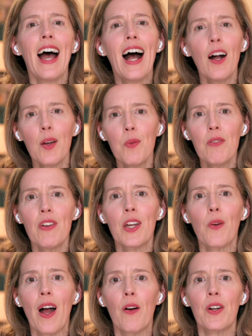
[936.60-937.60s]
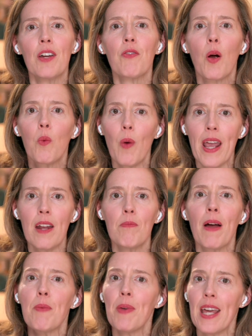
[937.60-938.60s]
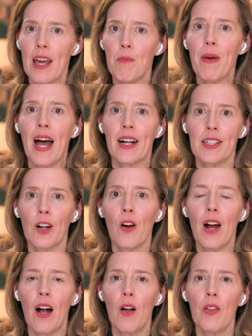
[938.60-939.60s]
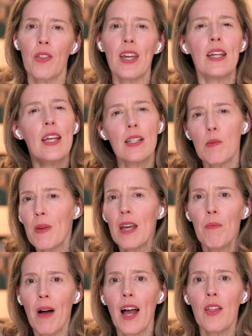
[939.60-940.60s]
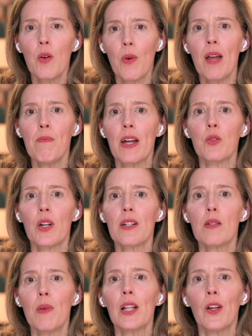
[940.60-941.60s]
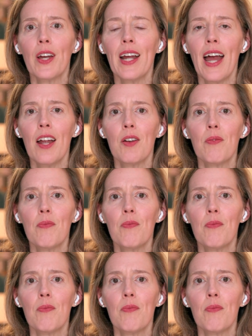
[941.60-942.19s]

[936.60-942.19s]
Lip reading: How can we figure out if our weight might be impacting our health? Is BMI the right metric to be looking at?